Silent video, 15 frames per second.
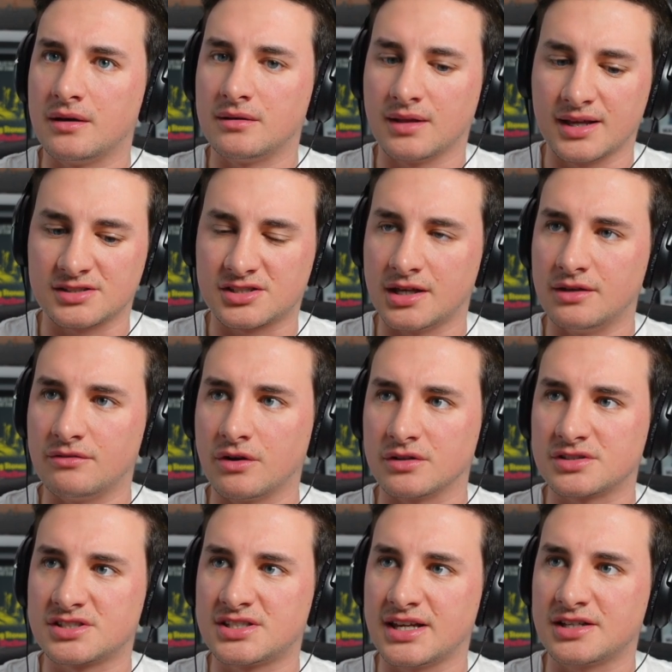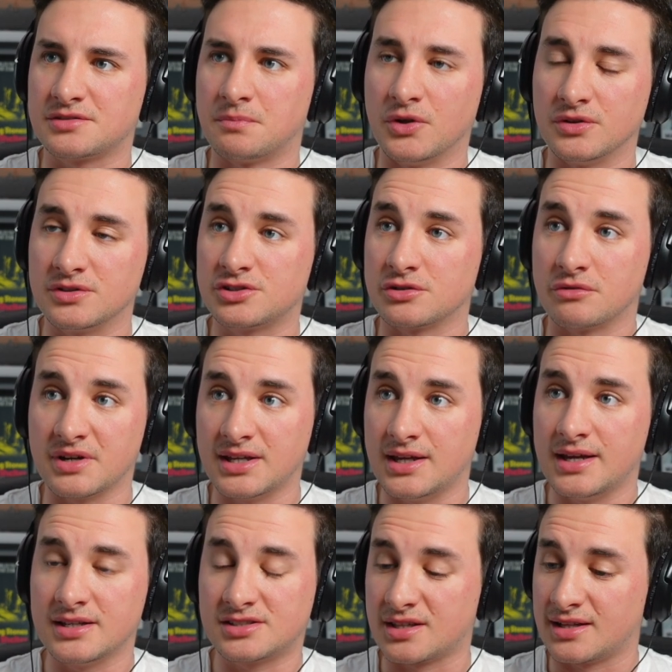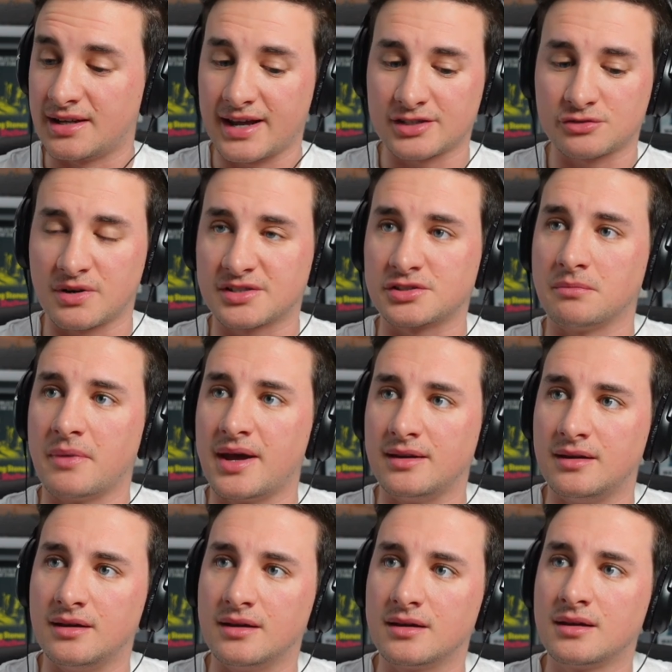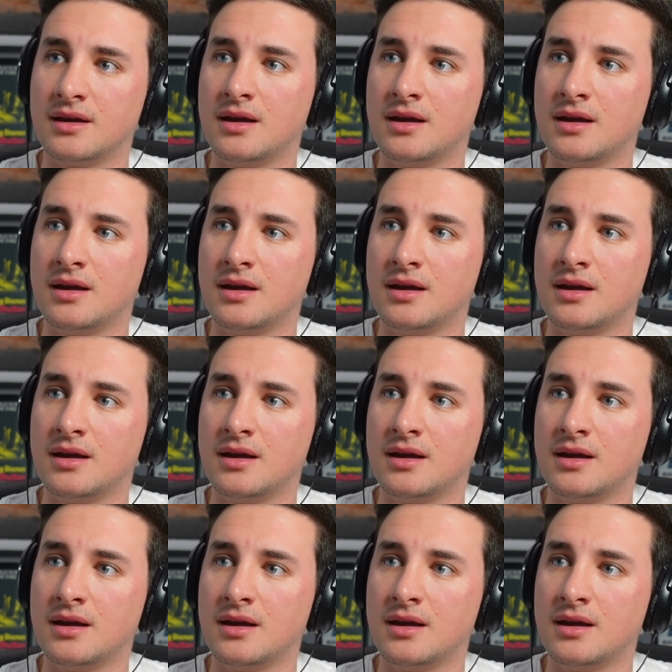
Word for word: Let's say you've got six months or a year to the next WrestleMania.